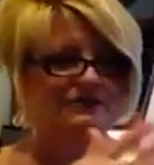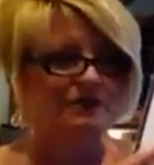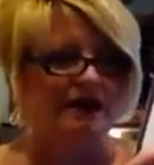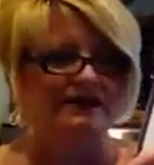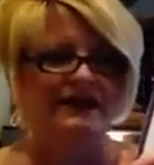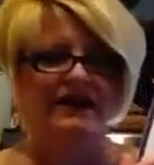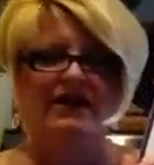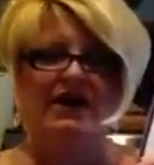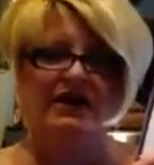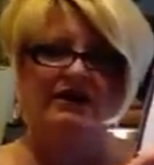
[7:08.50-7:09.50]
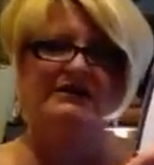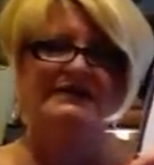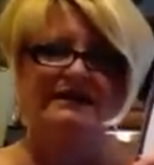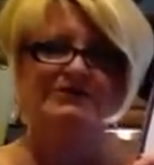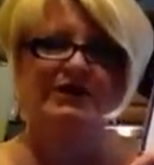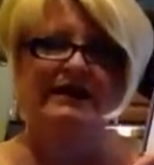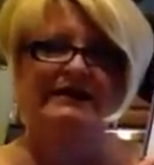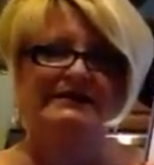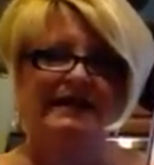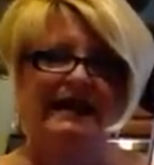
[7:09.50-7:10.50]
right there on our team
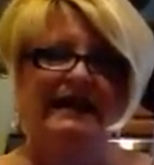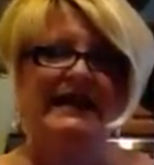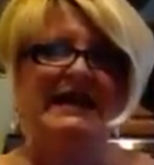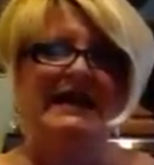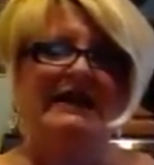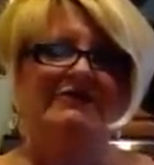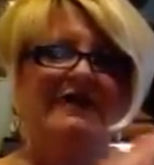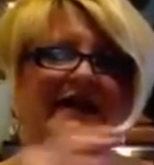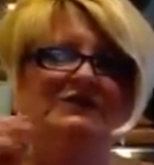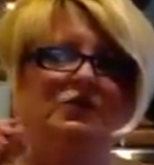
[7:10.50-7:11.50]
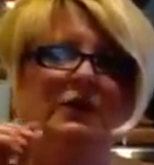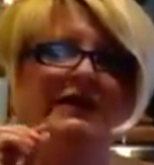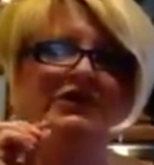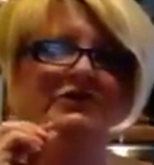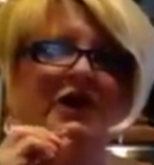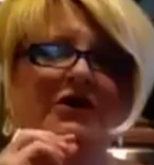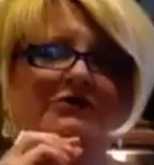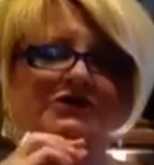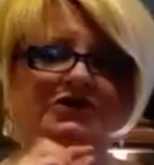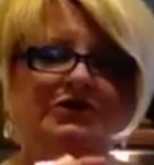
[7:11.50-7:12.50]
training site. In fact, when you
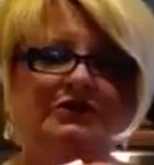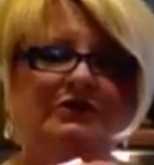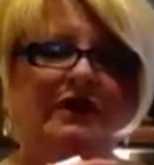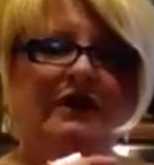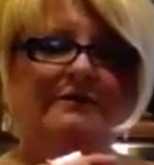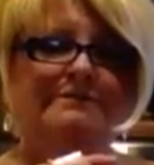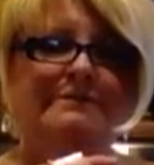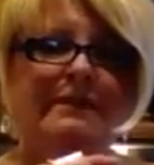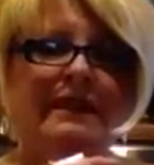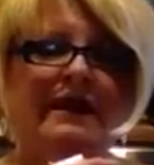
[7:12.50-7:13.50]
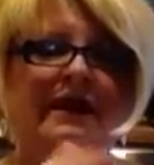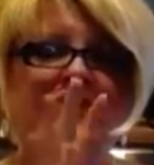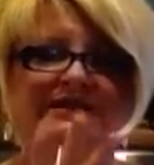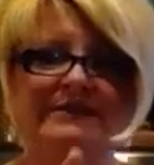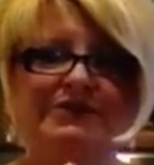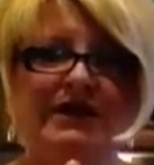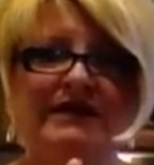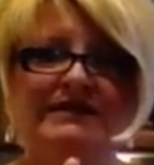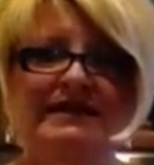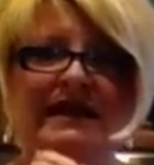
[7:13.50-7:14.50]
go to our team
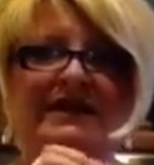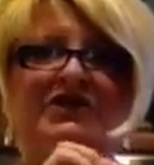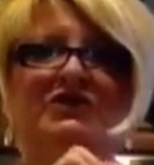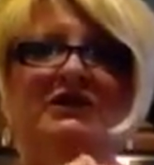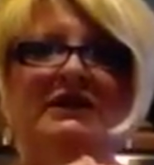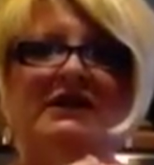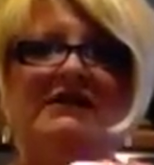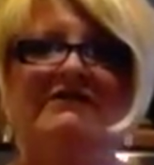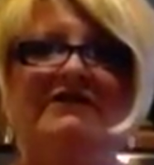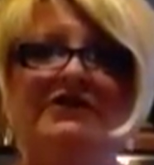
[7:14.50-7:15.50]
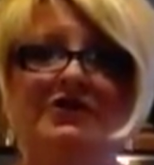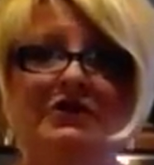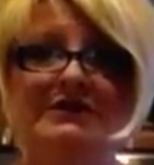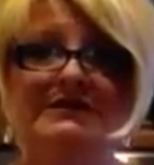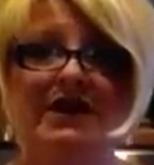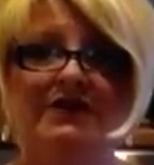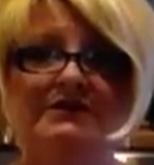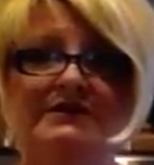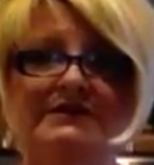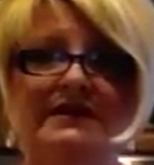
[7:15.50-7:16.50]
training site, you click on For New
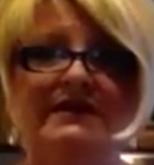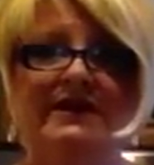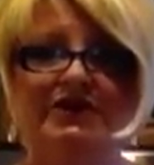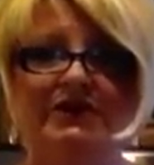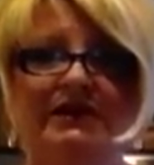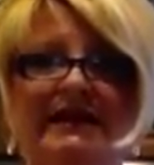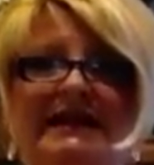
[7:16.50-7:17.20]
Consultants, then you click